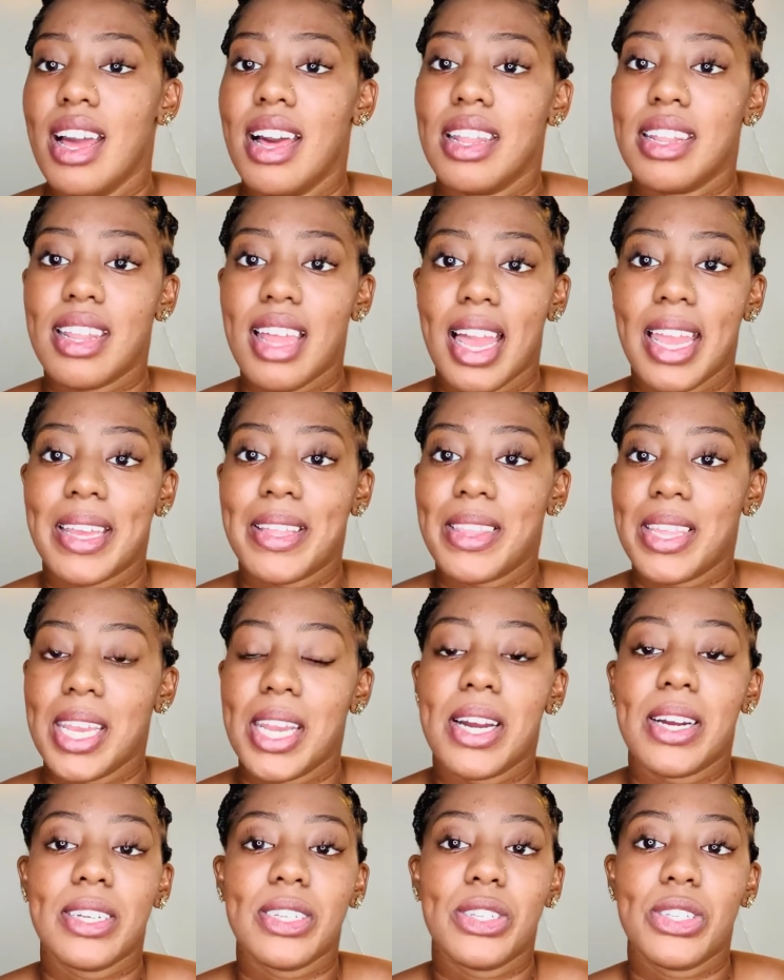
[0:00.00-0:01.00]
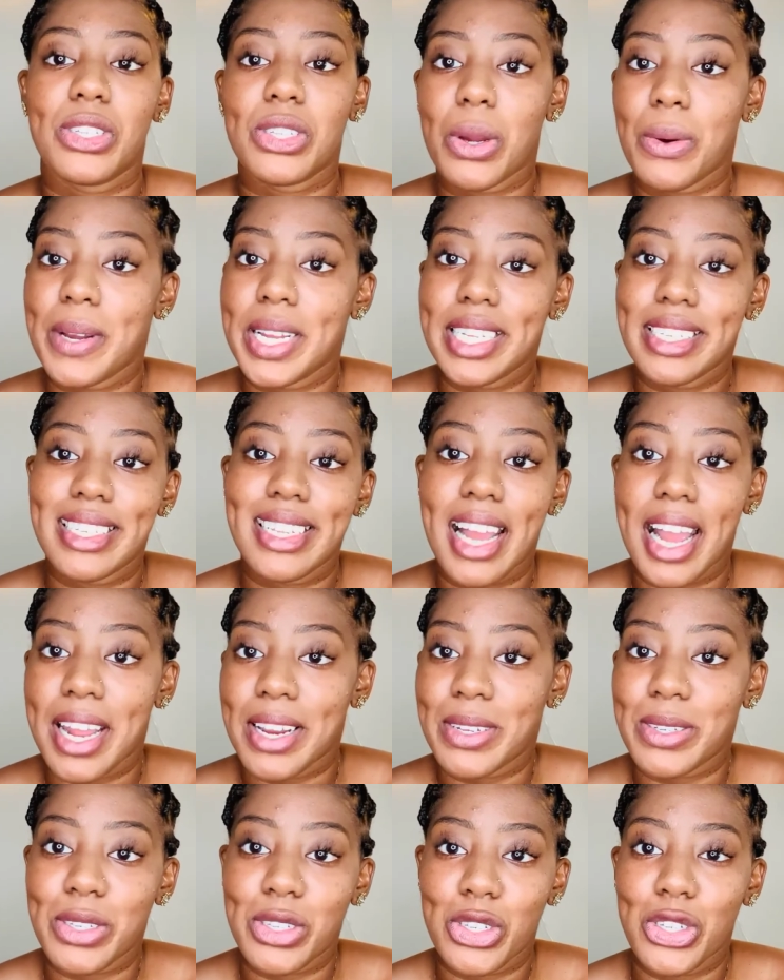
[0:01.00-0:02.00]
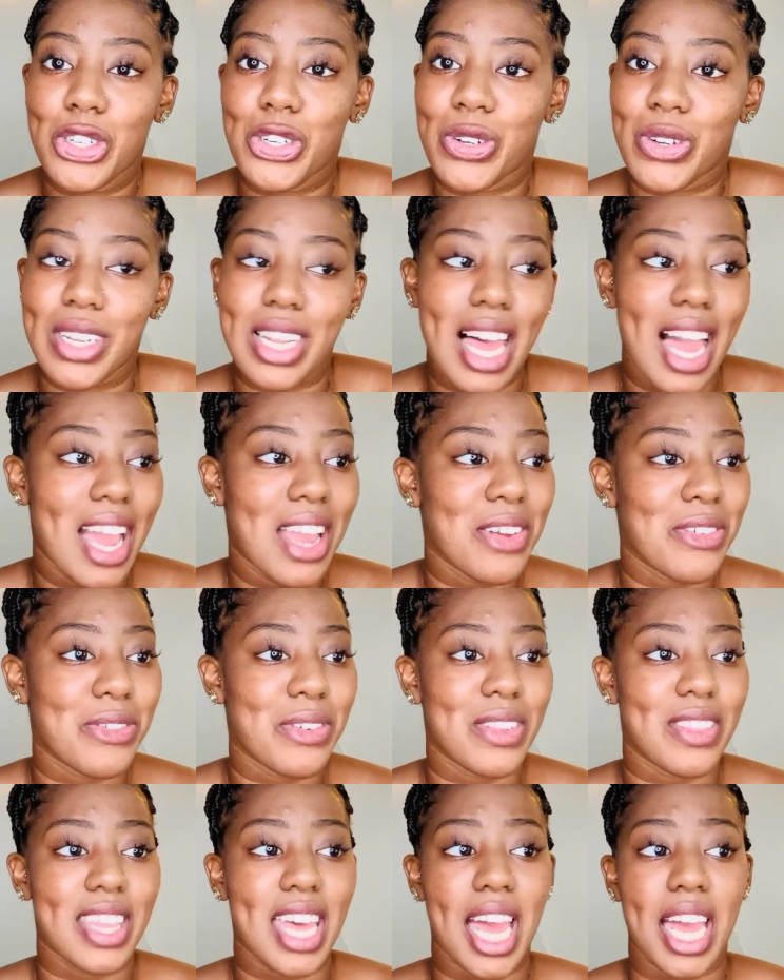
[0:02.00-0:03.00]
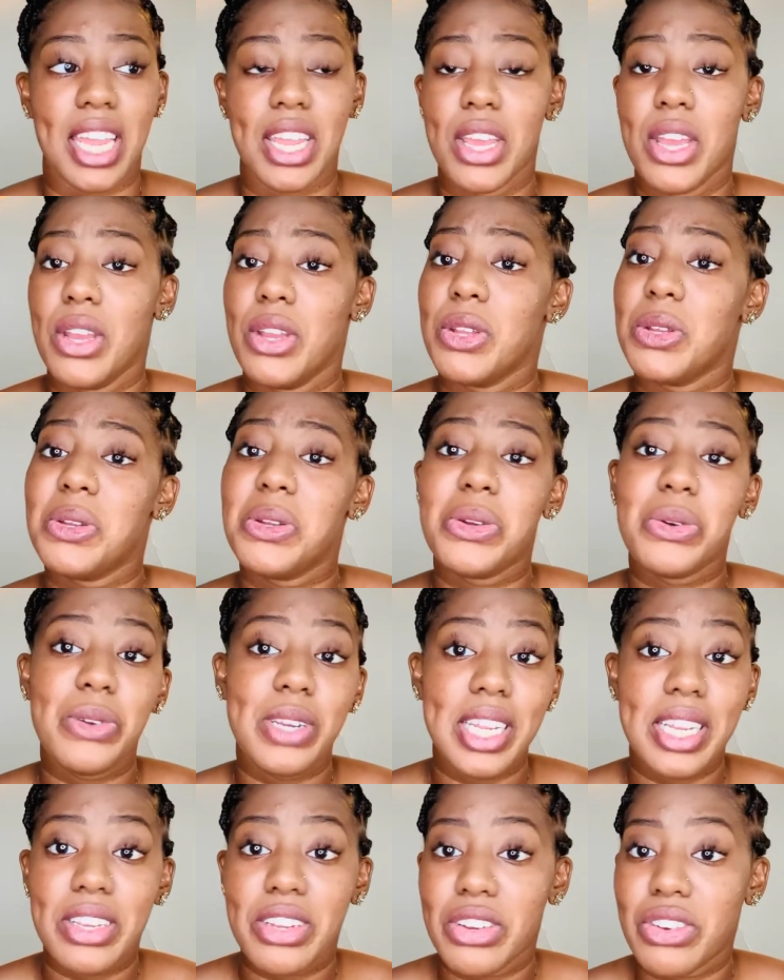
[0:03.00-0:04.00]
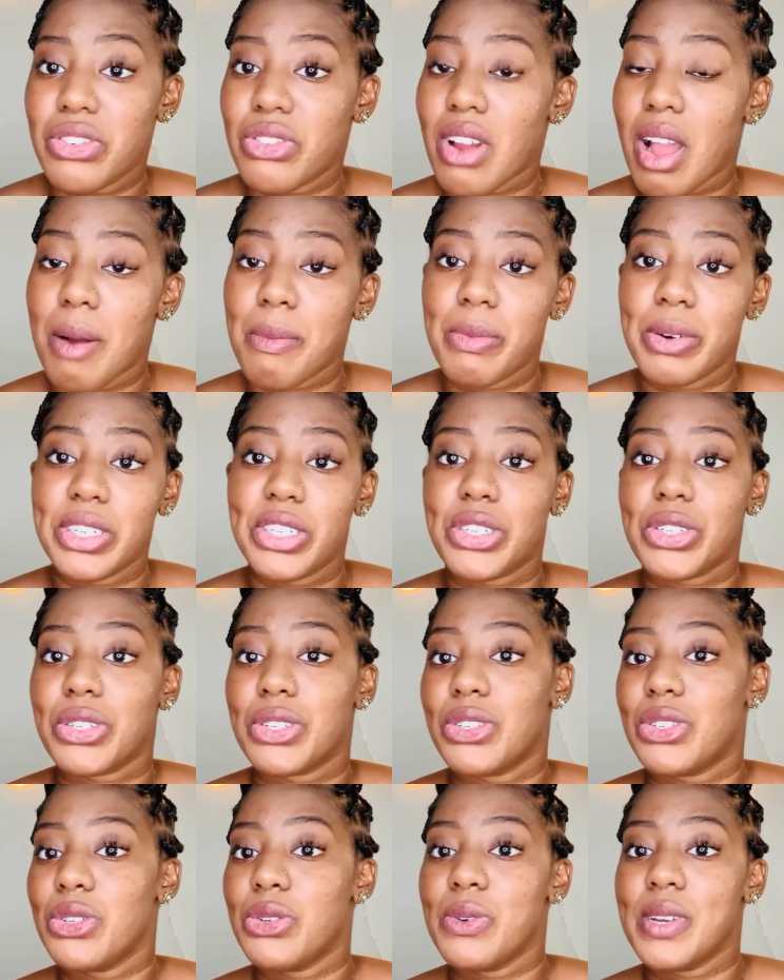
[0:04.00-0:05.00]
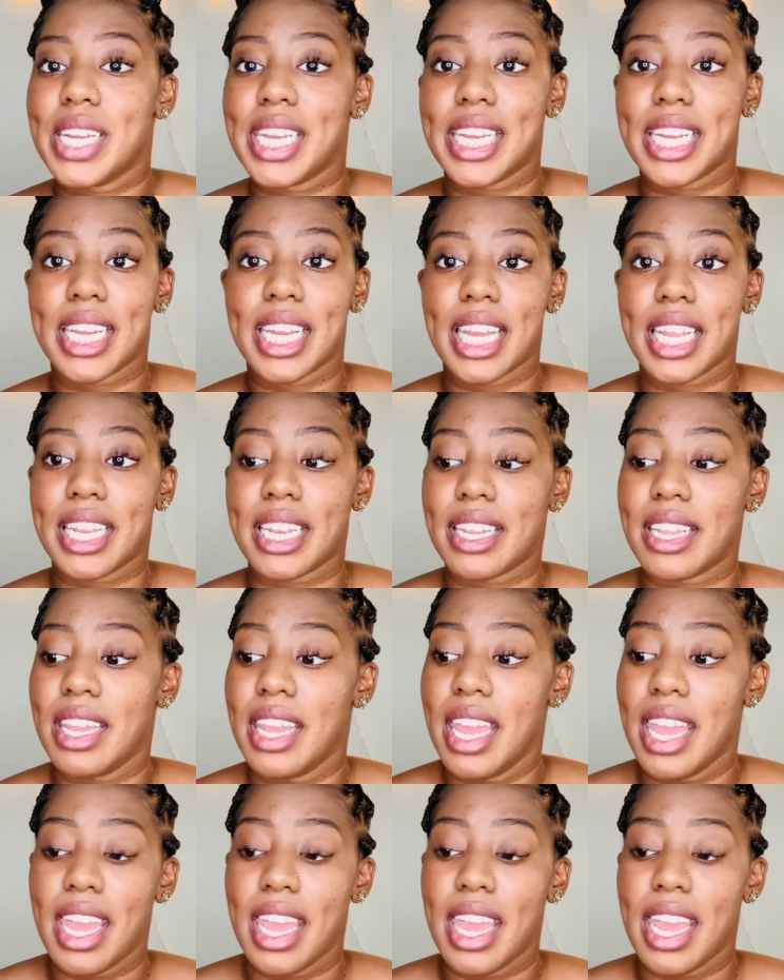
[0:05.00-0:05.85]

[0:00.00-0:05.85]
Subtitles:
like they are so entitled to your life and that you need to drop what you're doing